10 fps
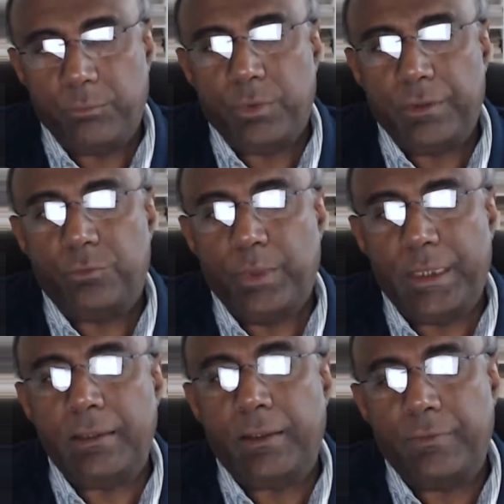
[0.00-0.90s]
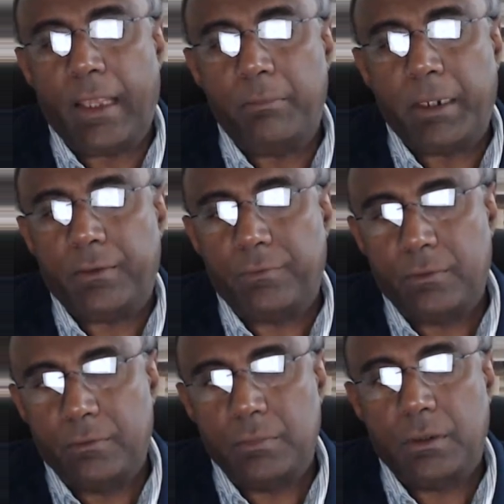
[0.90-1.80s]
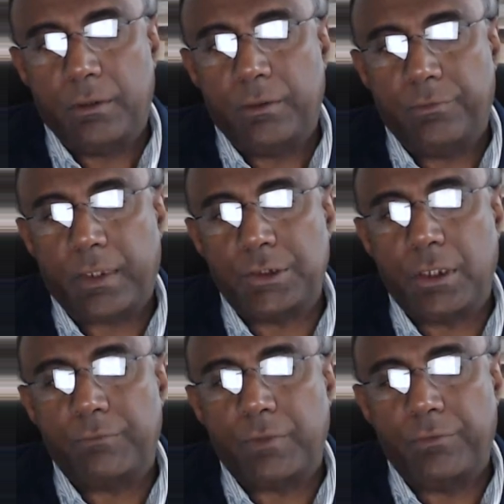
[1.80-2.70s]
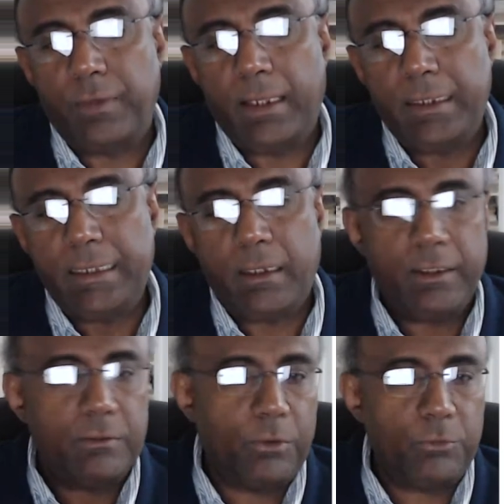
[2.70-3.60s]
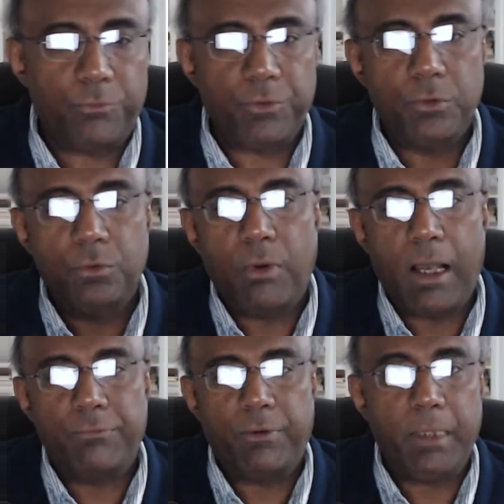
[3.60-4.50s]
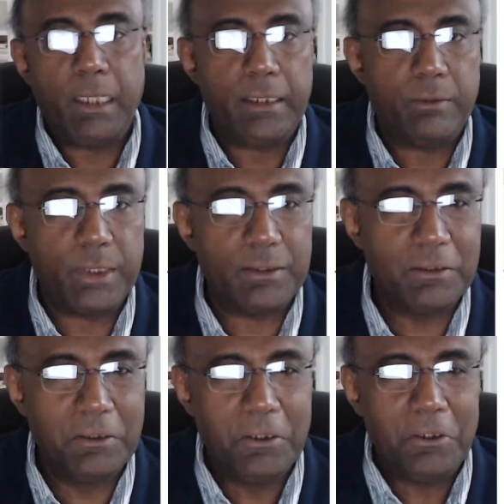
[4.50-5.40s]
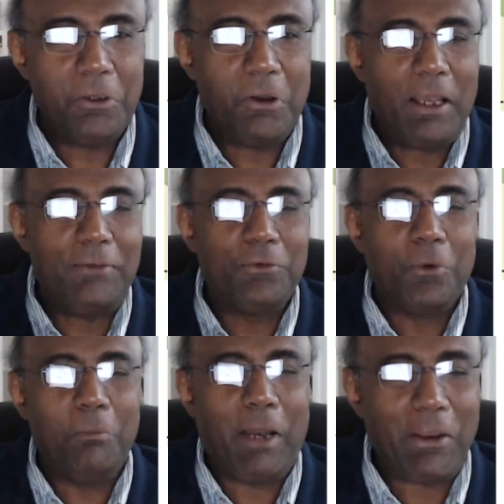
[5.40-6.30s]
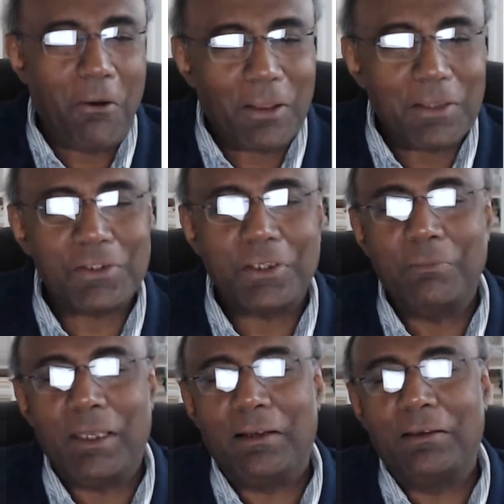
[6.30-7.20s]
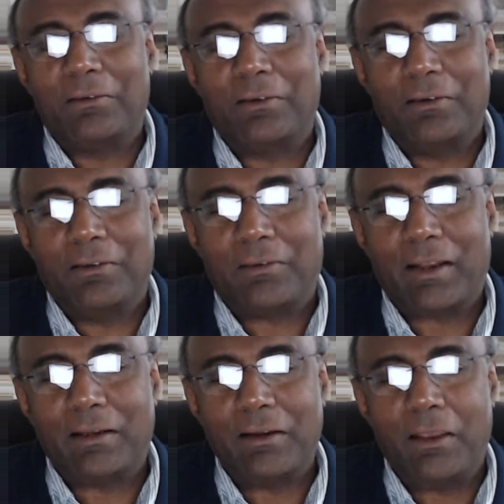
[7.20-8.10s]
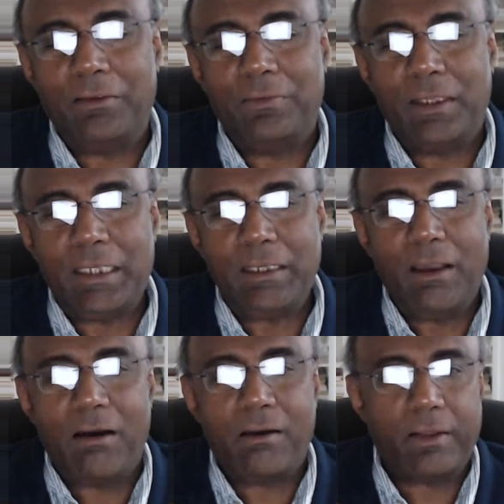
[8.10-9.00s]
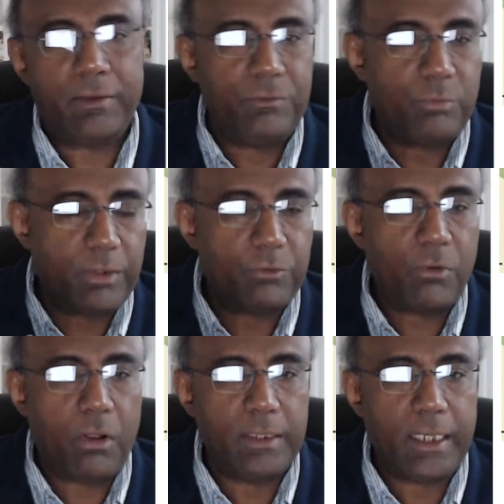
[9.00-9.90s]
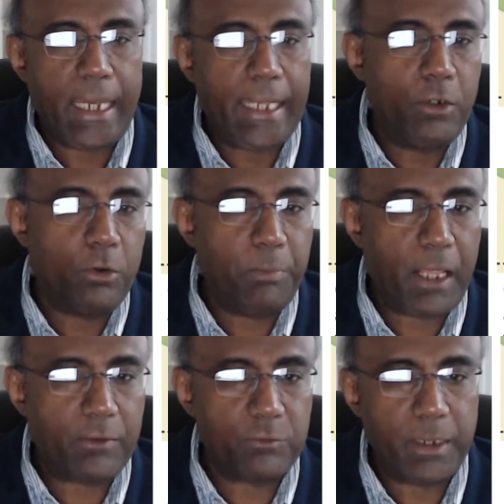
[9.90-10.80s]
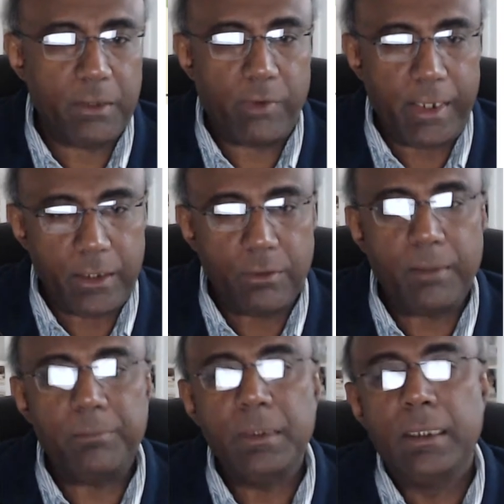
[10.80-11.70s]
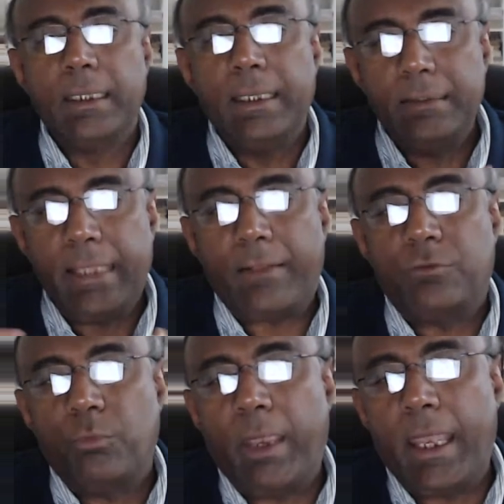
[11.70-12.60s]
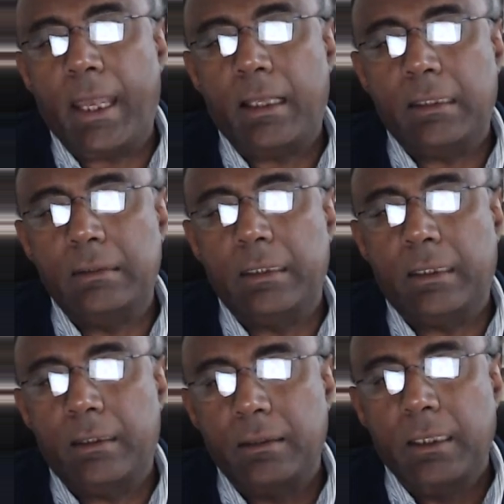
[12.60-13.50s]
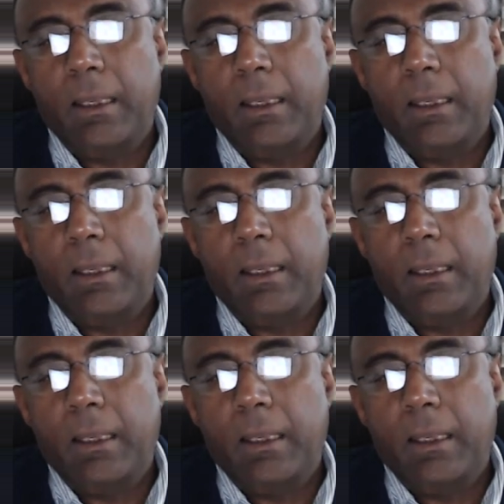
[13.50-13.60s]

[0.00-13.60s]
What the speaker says: is within the cell, but as a section of the cell. ER. Those of you who are familiar with your high school biology may recognize the ER as what is called the endoplasmic reticulum. That's where the